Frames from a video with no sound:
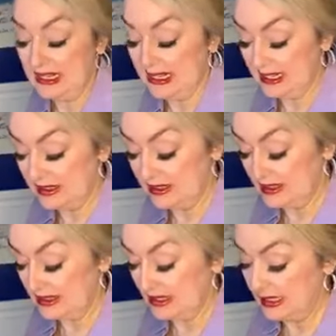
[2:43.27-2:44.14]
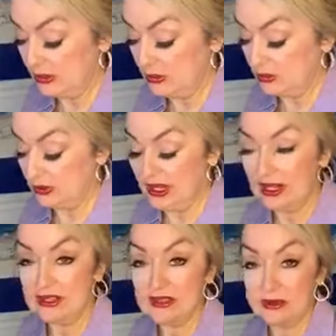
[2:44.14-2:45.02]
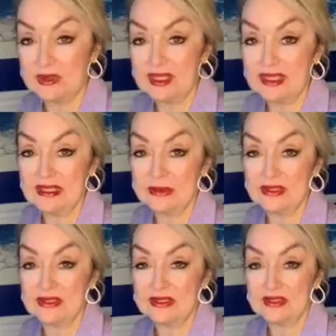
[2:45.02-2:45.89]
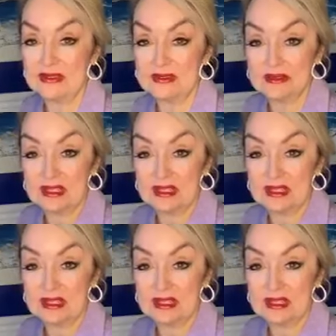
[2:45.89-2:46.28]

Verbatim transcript: And you know, the only thing that was